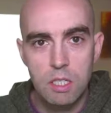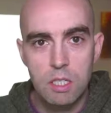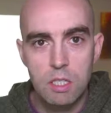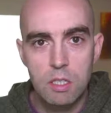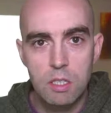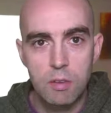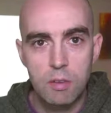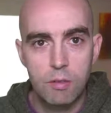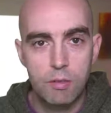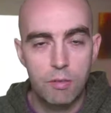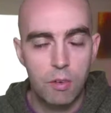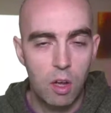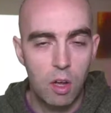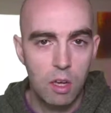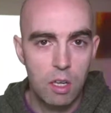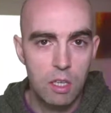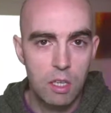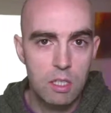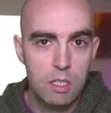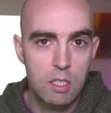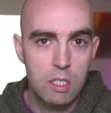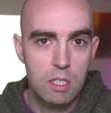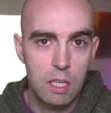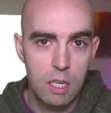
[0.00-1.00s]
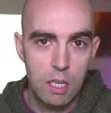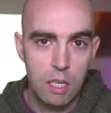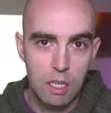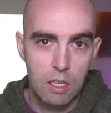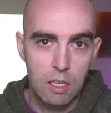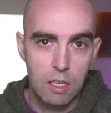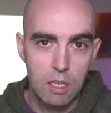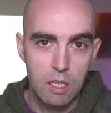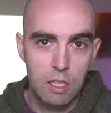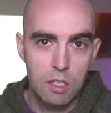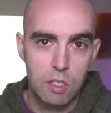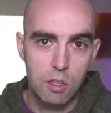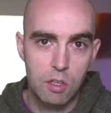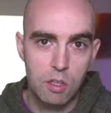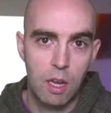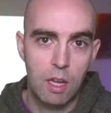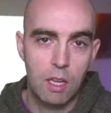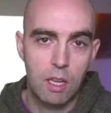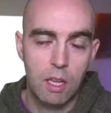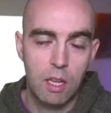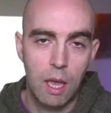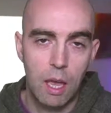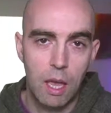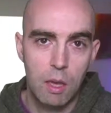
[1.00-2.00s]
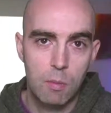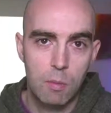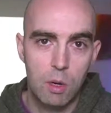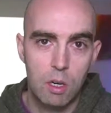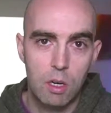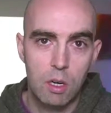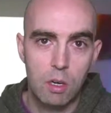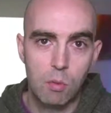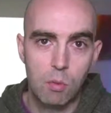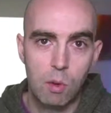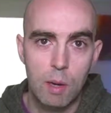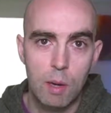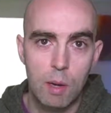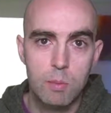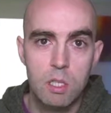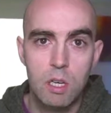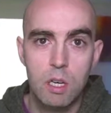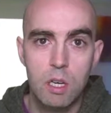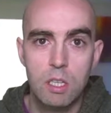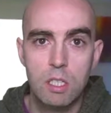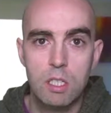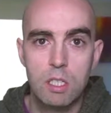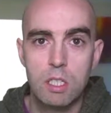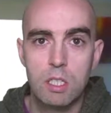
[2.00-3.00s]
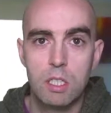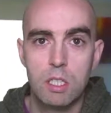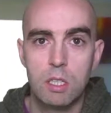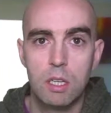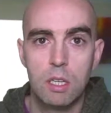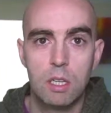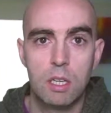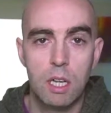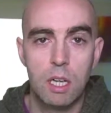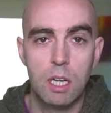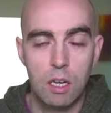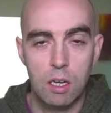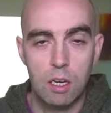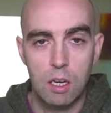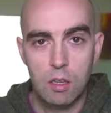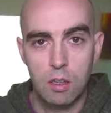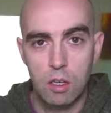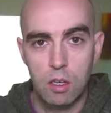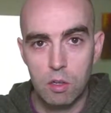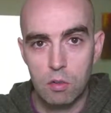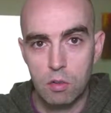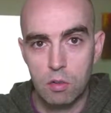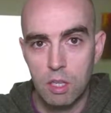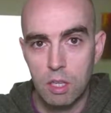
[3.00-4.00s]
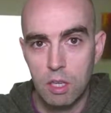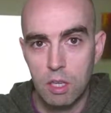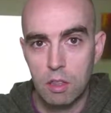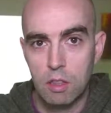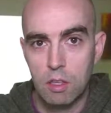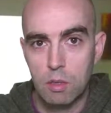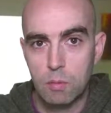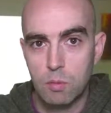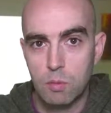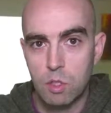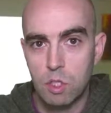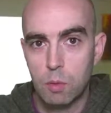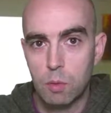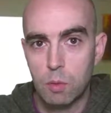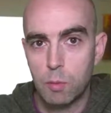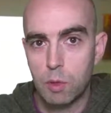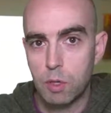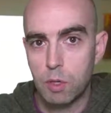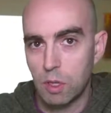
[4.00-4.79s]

find the hidden Easter egg game on our website, click on the green thumbs up.